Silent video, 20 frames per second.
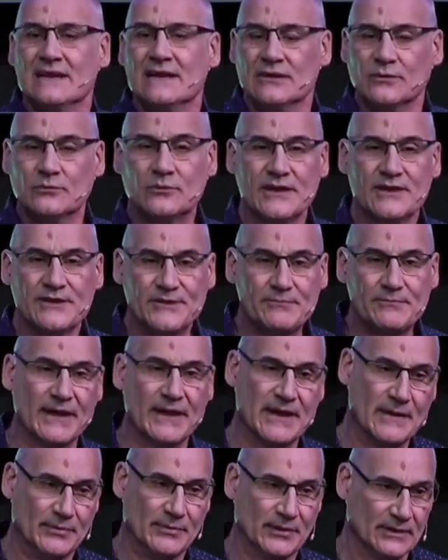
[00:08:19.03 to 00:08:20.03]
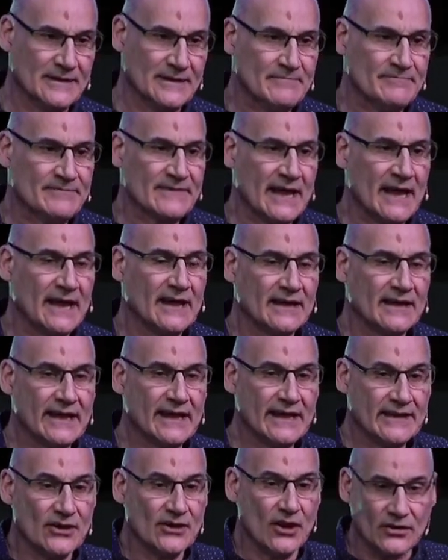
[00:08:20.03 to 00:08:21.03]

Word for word: with people uh, in your